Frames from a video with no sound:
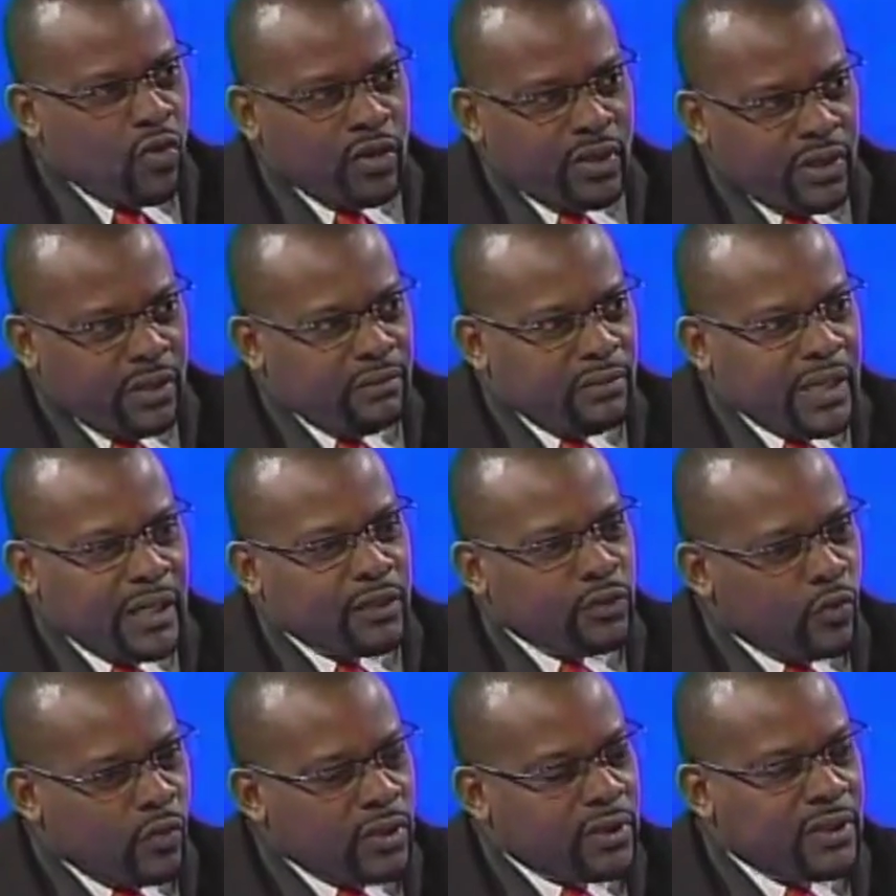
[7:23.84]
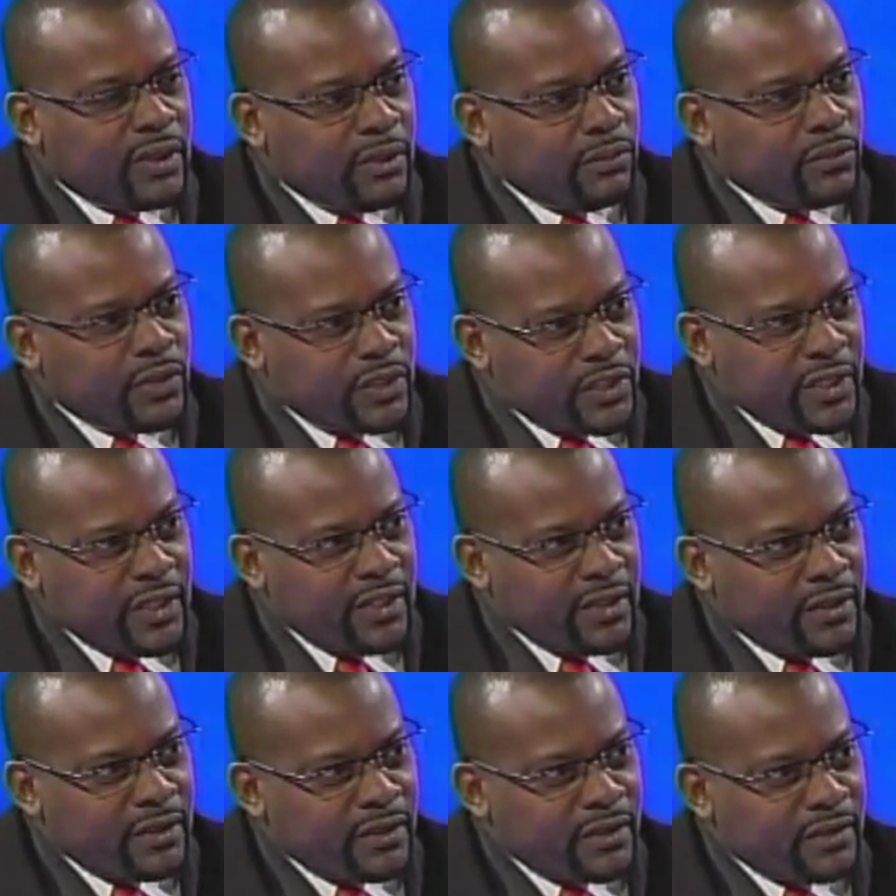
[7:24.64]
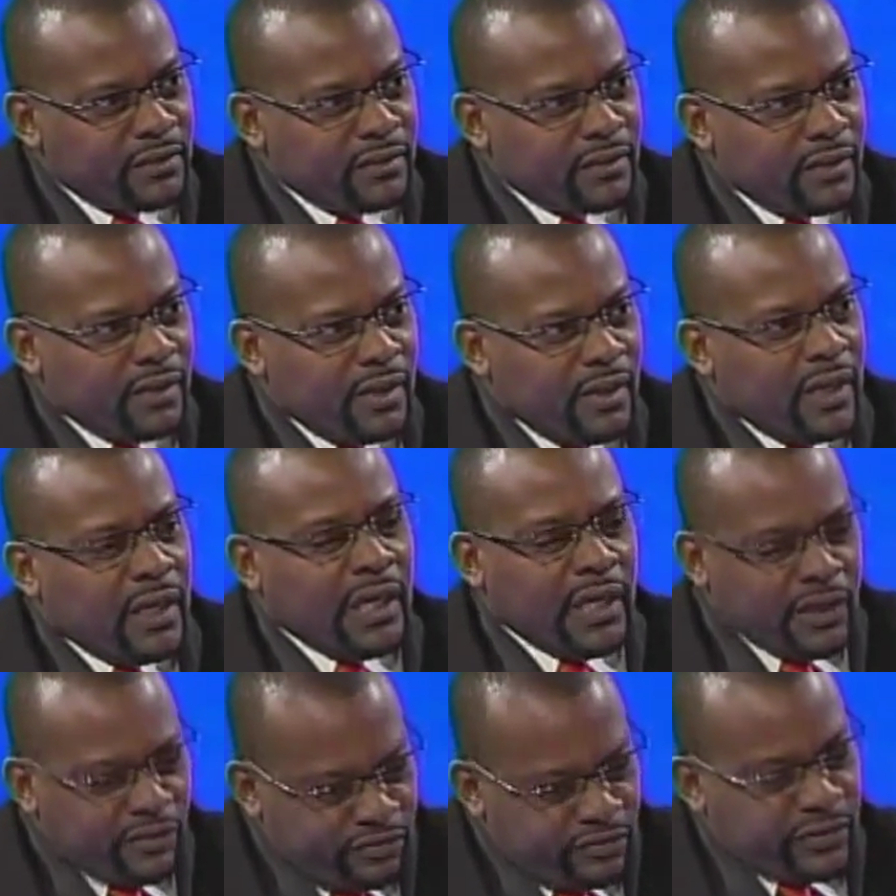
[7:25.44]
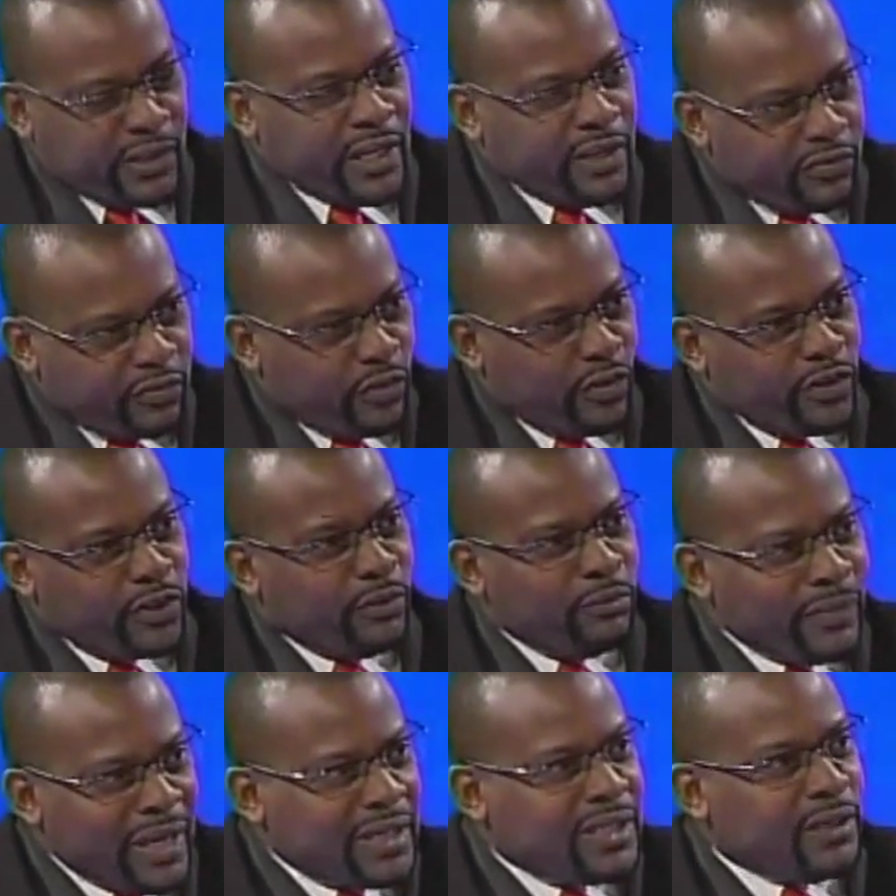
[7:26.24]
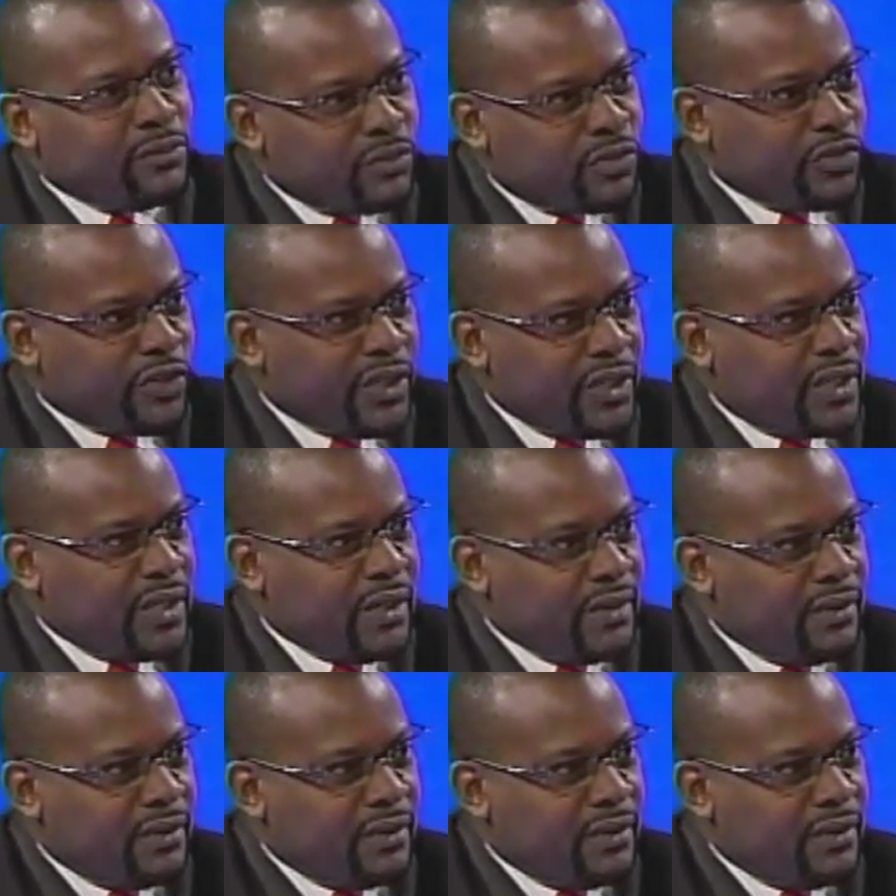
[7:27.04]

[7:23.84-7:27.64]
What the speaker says: him that you wanted him to change. If, therefore, you met him drinking... I think it's a natural